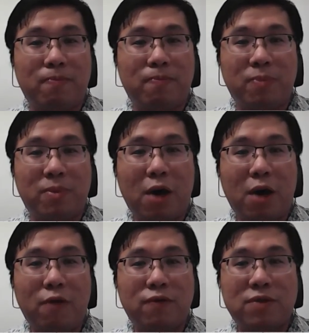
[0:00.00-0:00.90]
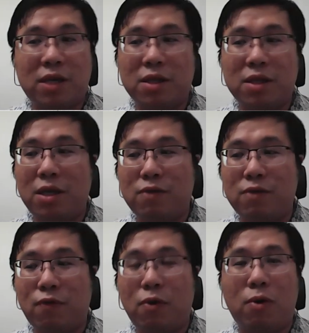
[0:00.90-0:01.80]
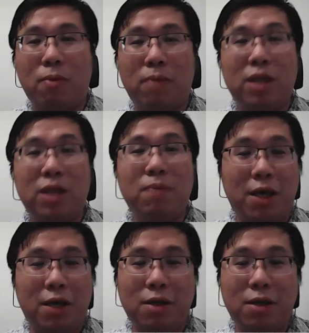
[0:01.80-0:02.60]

health sector is for money making,